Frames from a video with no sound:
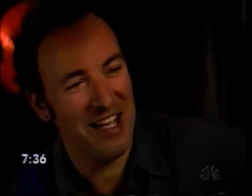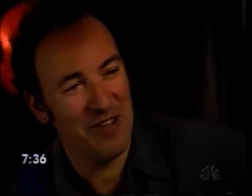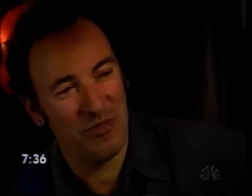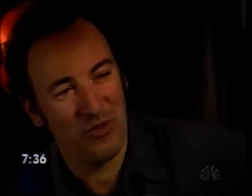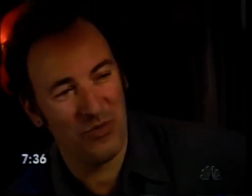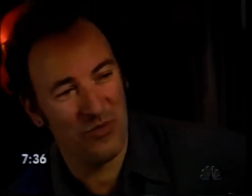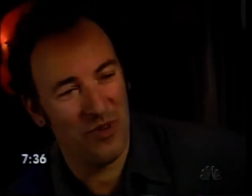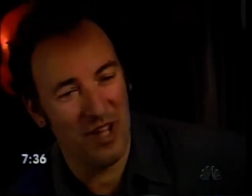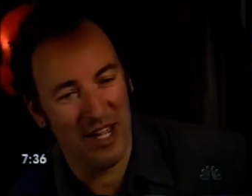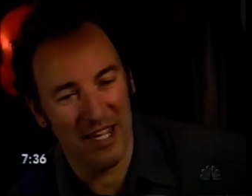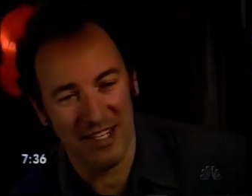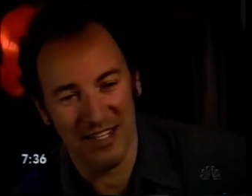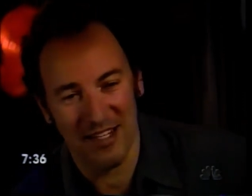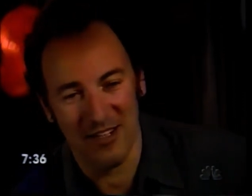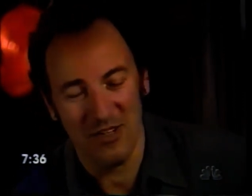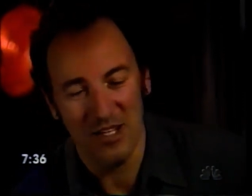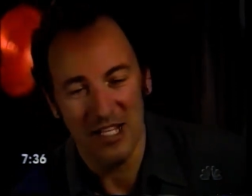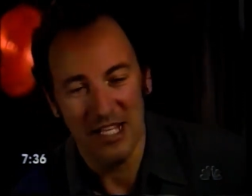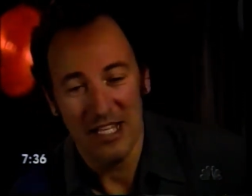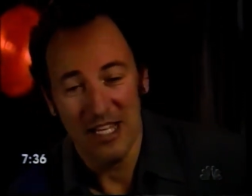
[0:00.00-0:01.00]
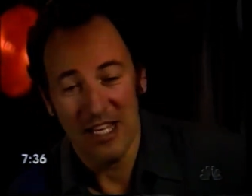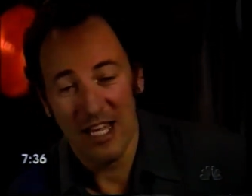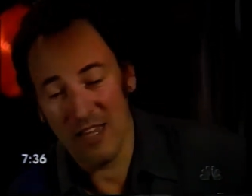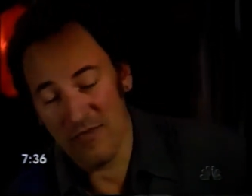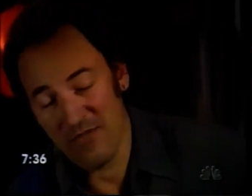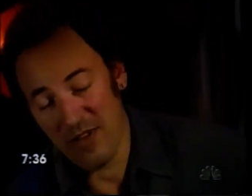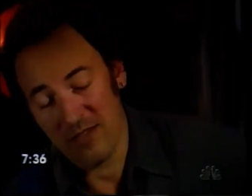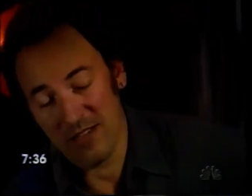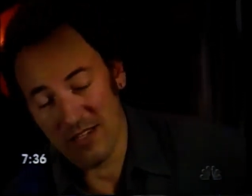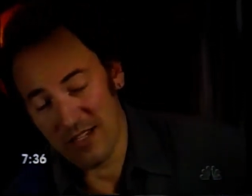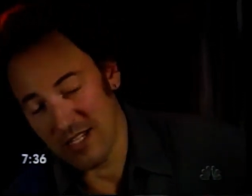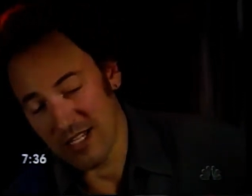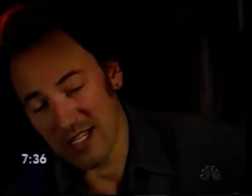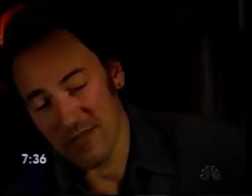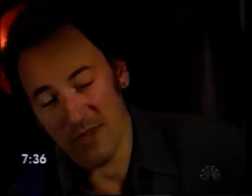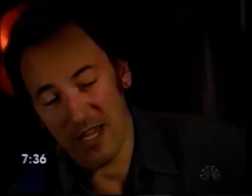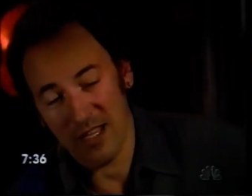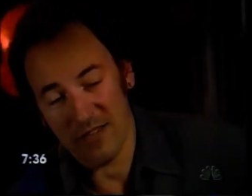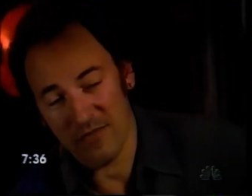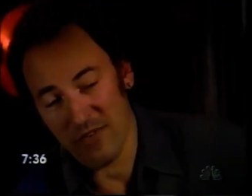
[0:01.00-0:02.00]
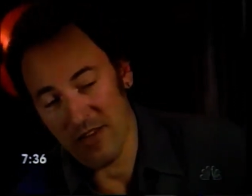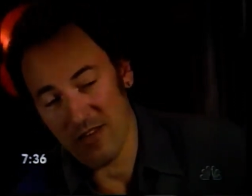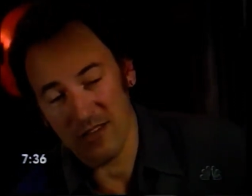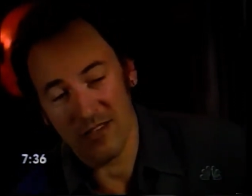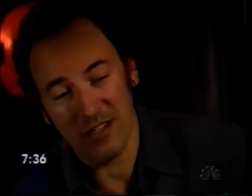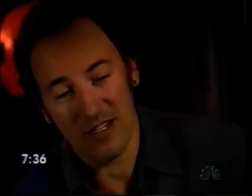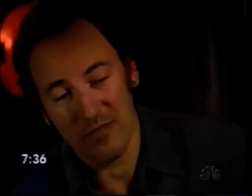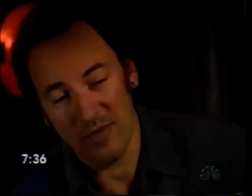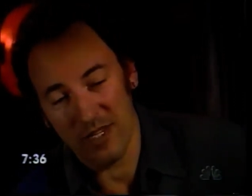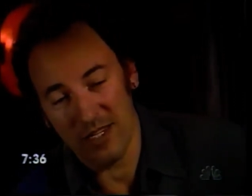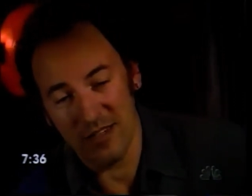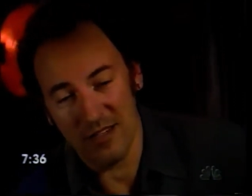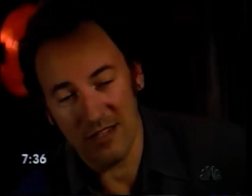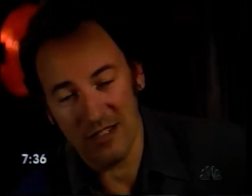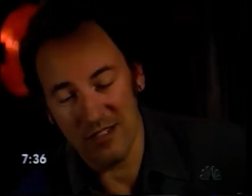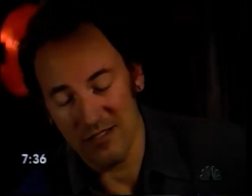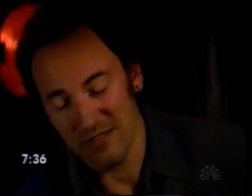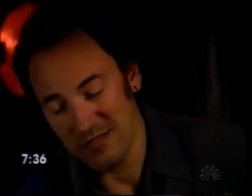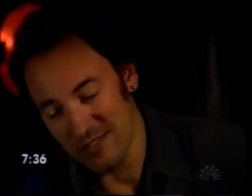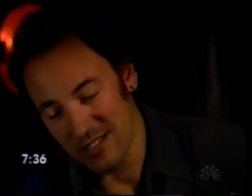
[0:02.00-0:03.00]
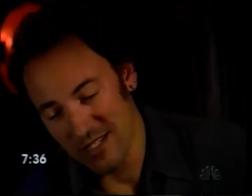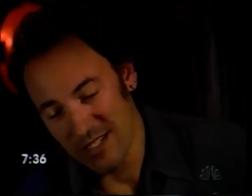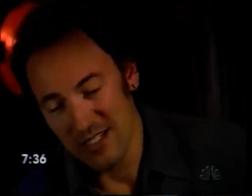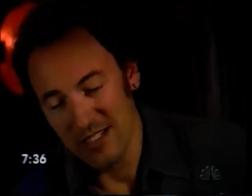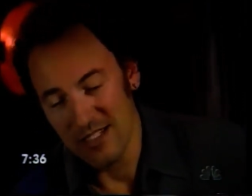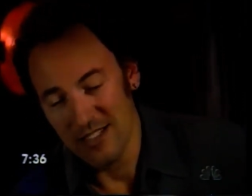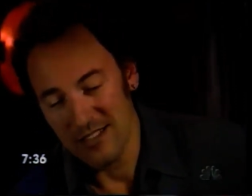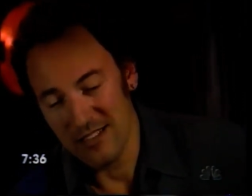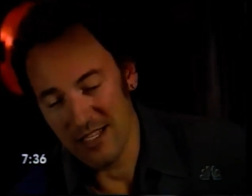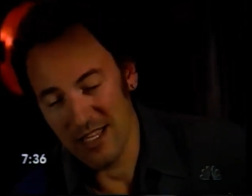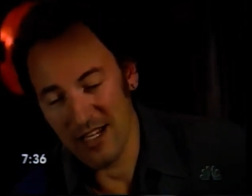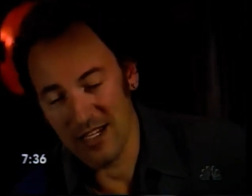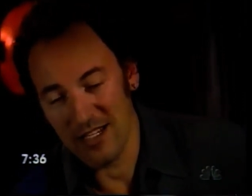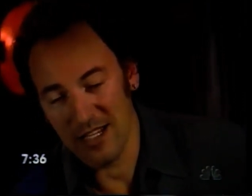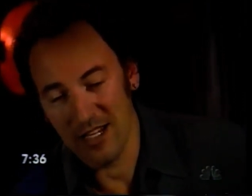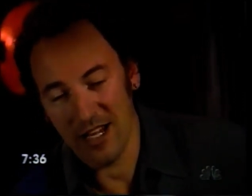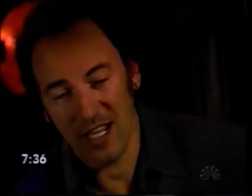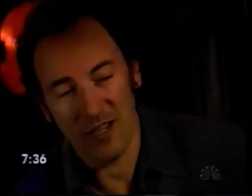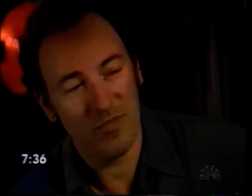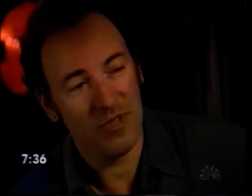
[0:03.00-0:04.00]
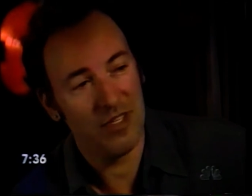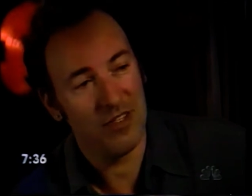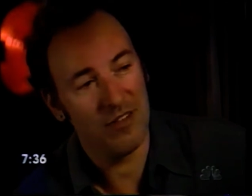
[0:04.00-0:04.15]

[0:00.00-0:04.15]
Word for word: I was right, you know. Hey, if I was going to come out and if I was going to be good, then then I'd be